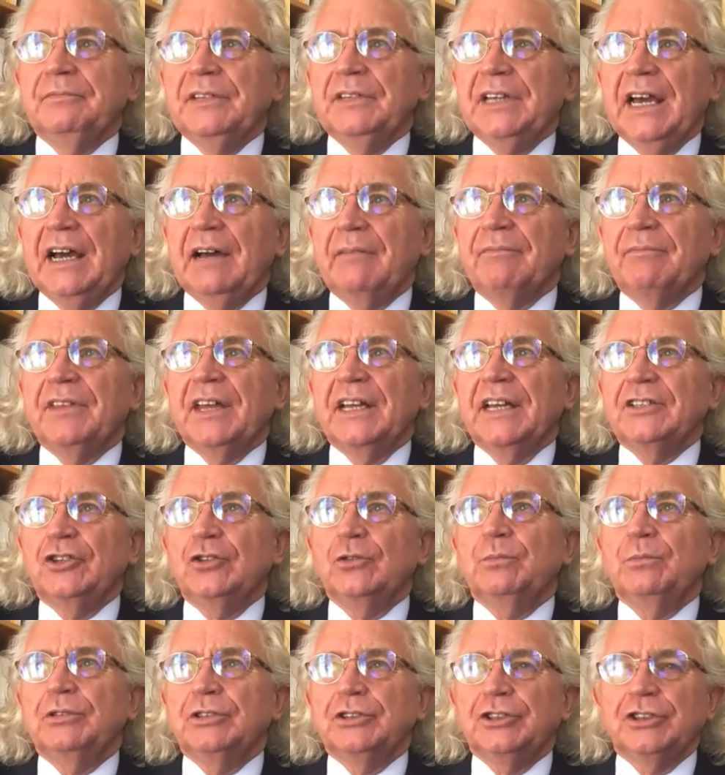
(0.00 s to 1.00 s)
Yeah, they
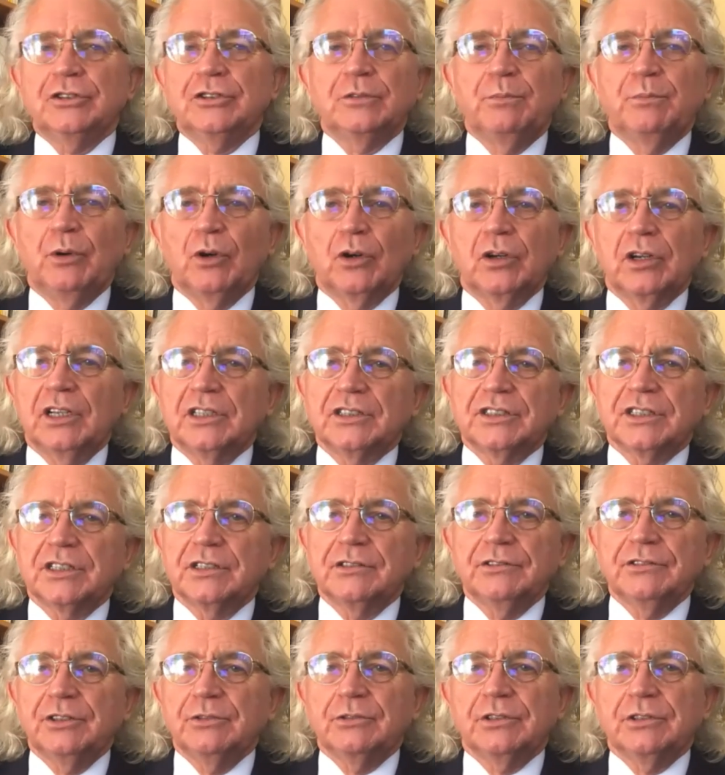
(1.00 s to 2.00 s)
do produce booklets
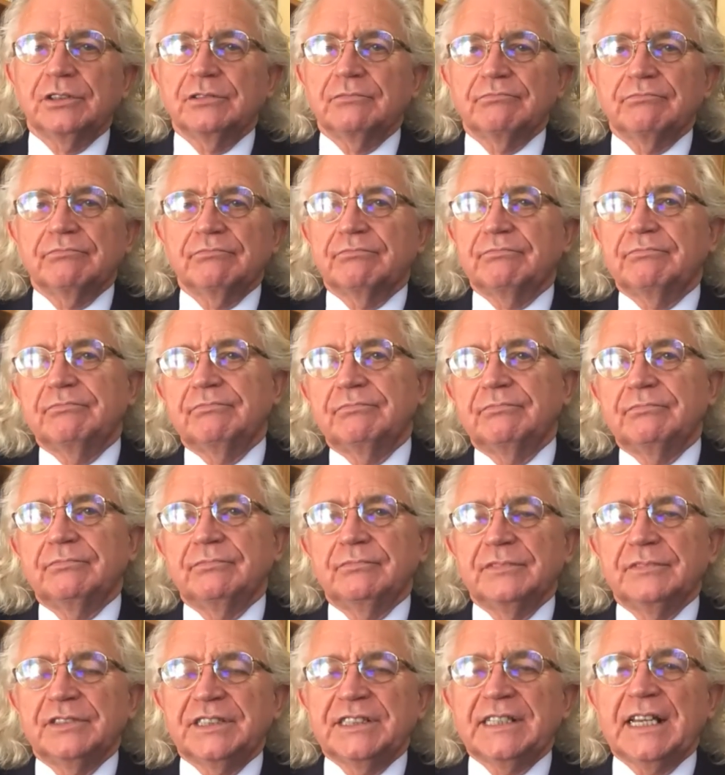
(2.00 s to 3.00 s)
and you can
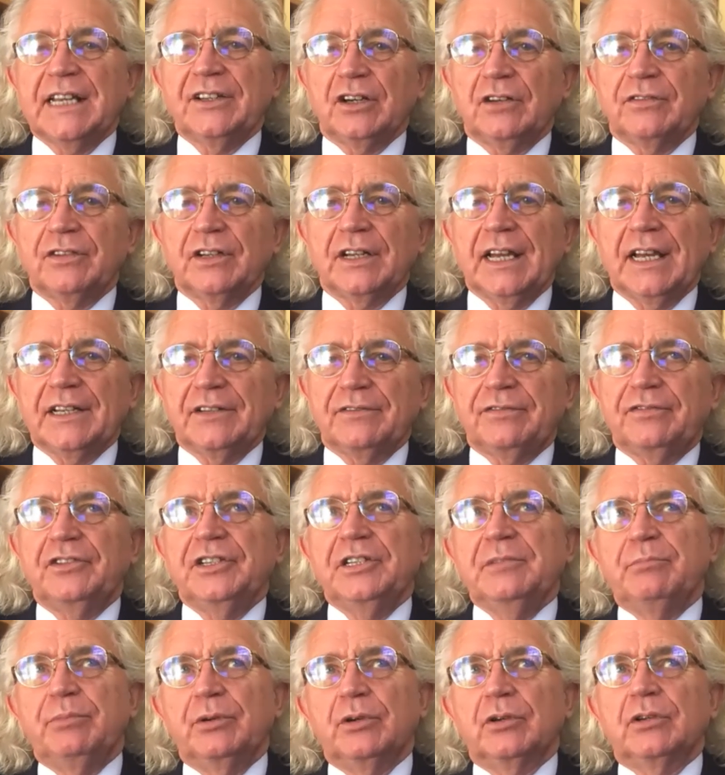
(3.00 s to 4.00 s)
send off and get a
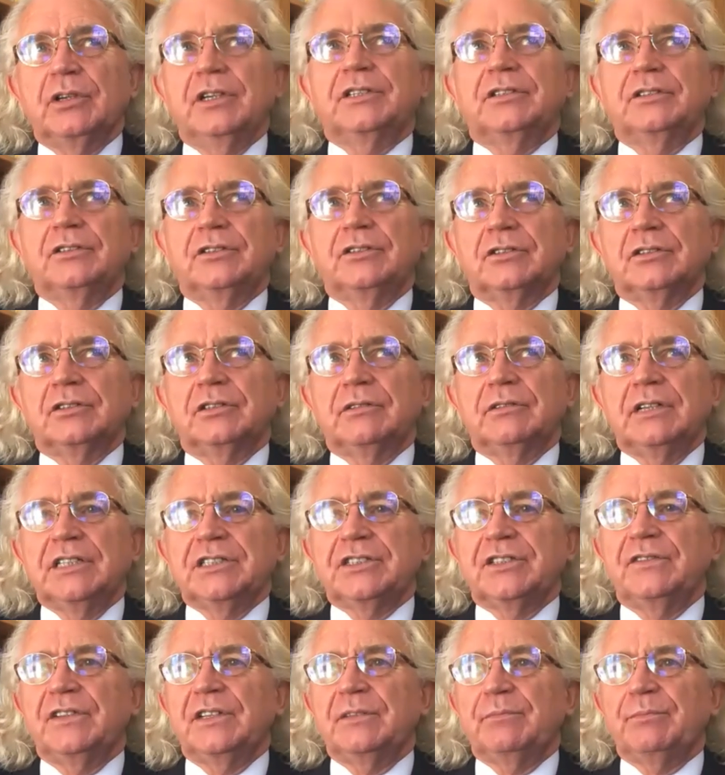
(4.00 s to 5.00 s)
free booklet and all the
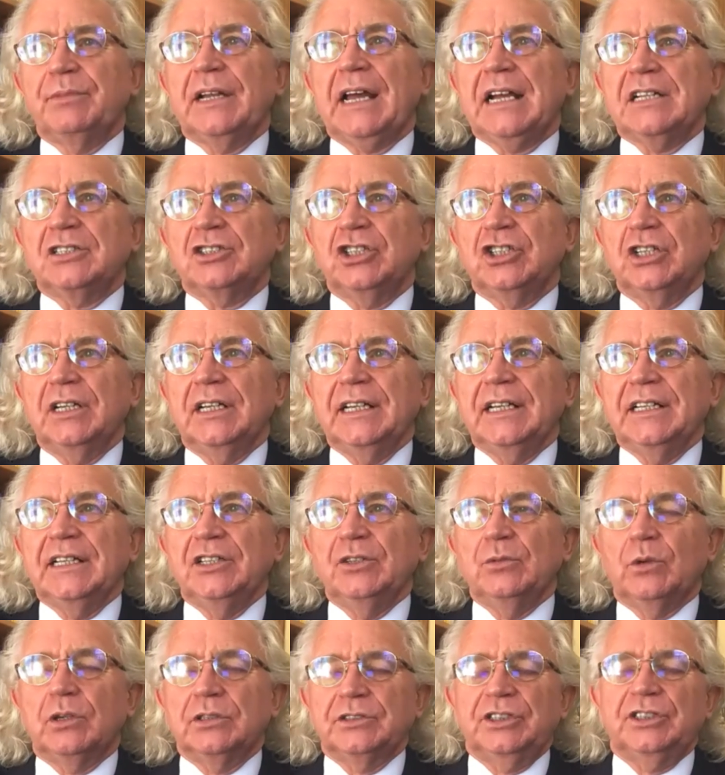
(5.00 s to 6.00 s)
rest of it, but actually
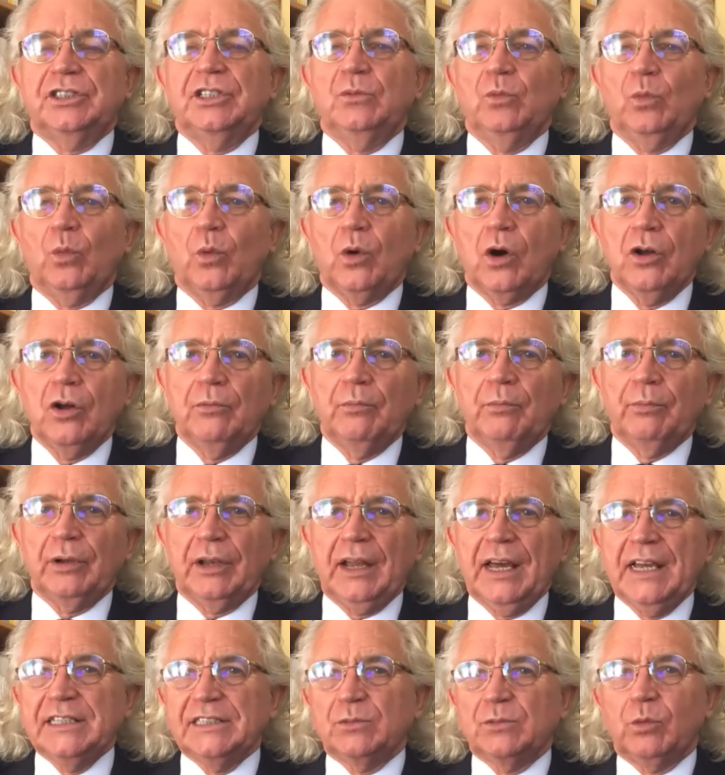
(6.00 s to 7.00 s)
you want it in one
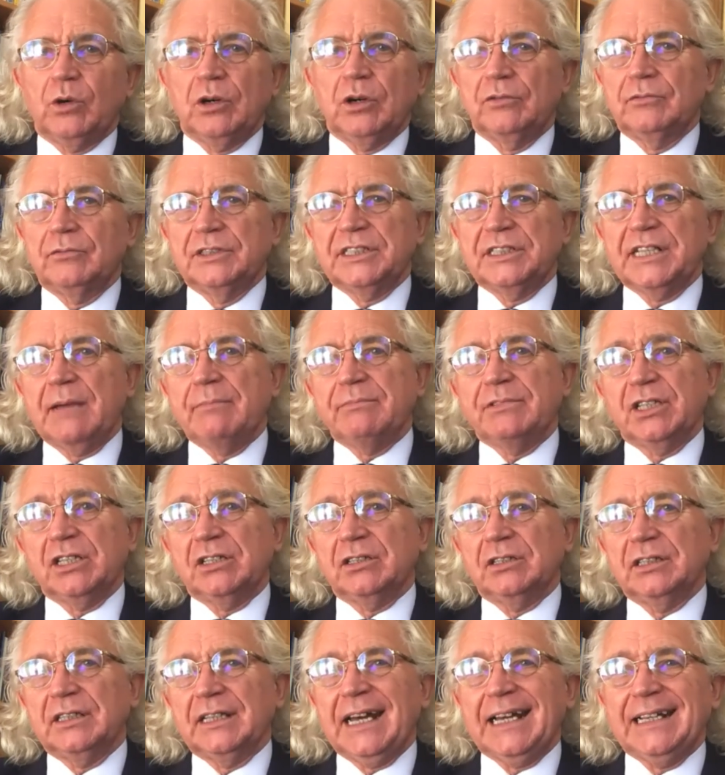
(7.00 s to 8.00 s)
place, one
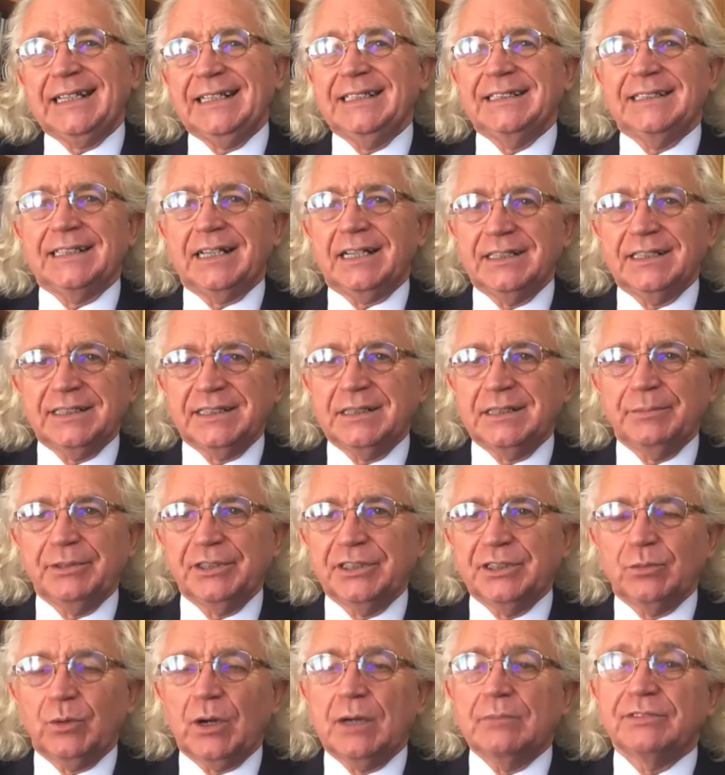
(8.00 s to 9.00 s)
receptacle, and that is
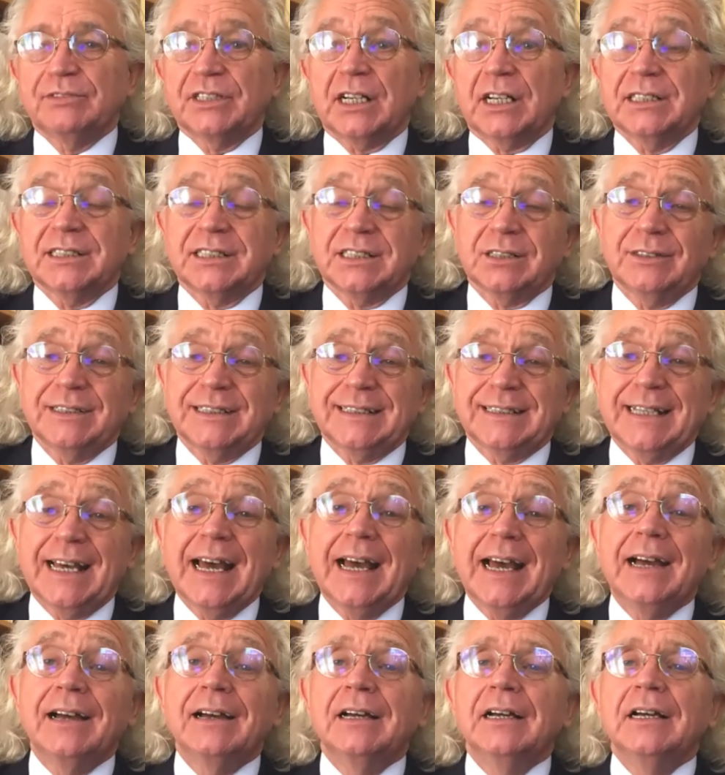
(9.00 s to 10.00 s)
ICB's website, so it's
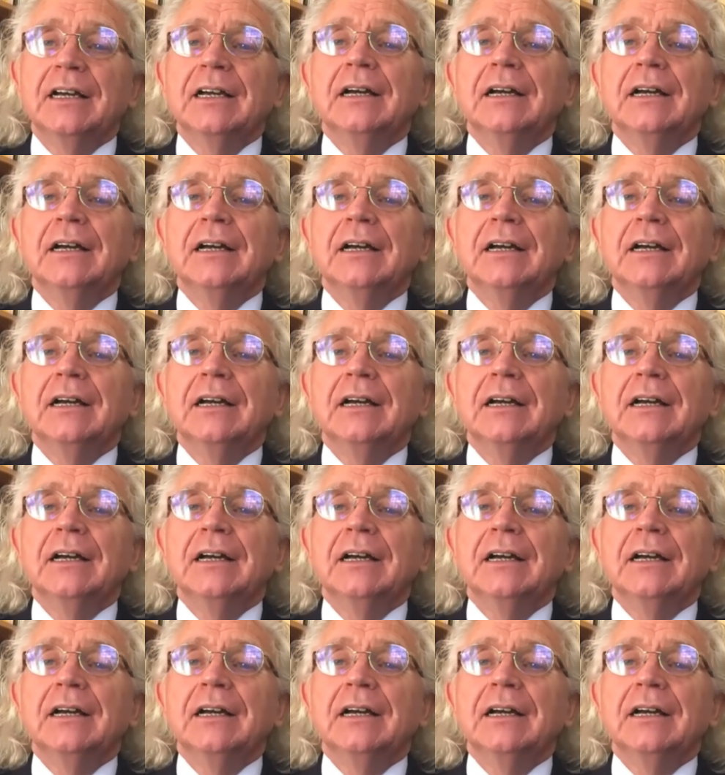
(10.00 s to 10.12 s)
there.